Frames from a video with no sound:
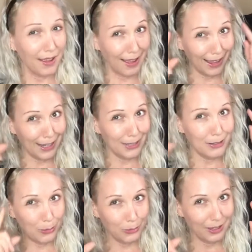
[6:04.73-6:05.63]
I
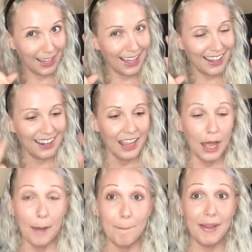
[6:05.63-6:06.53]
know that.
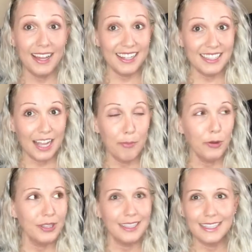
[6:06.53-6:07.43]
But I'm
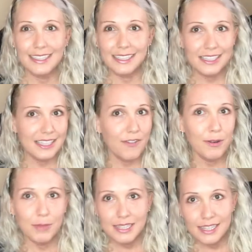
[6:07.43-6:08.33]
only like 6-7
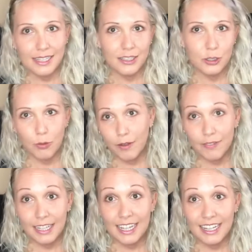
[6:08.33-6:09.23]
months into raw
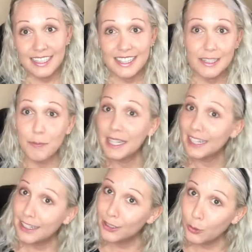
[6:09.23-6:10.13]
vegan since
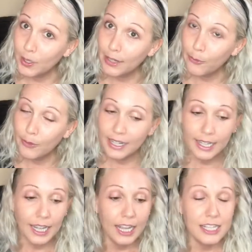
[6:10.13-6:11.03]
beginning of 2020.
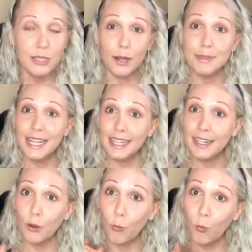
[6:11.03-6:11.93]
So I'm taking
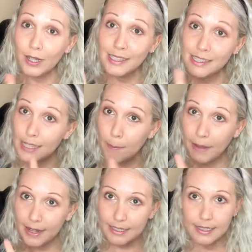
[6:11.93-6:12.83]
it one step
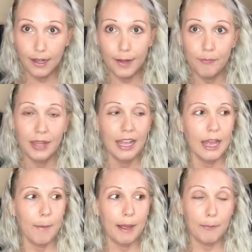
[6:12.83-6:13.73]
at a time.
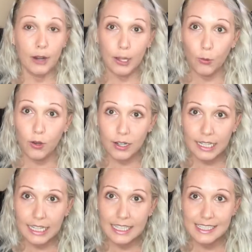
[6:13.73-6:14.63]
And my
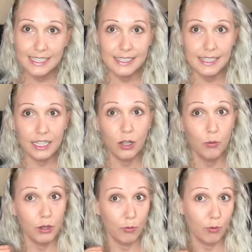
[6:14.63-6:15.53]
priority is to stick
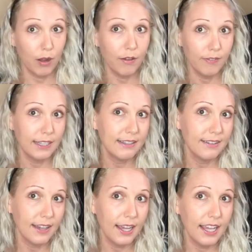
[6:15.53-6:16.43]
with a raw vegan
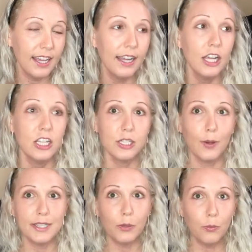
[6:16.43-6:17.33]
diet. So
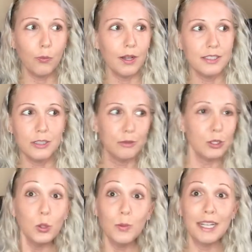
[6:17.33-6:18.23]
I don't want to do
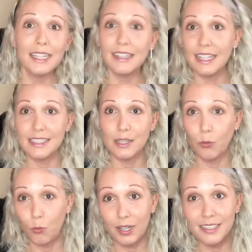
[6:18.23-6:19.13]
too many things
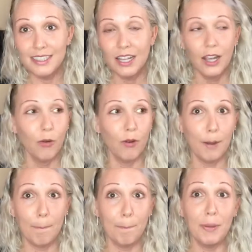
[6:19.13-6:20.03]
at once where
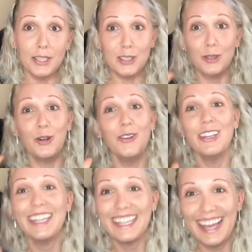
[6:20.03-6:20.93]
I'm pushed over
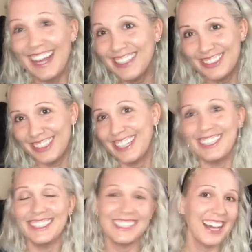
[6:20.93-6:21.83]
the edge and I
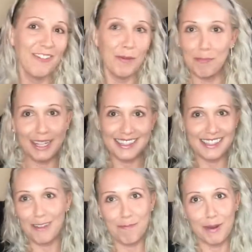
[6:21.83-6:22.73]
just have a
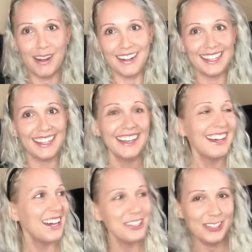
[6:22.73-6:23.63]
pizza party,
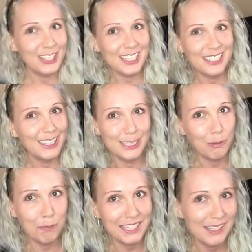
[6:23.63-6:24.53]
a cheeseless
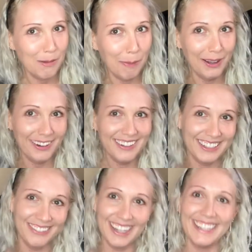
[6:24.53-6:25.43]
pizza party,
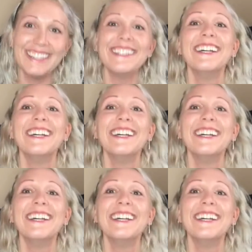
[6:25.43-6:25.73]
right?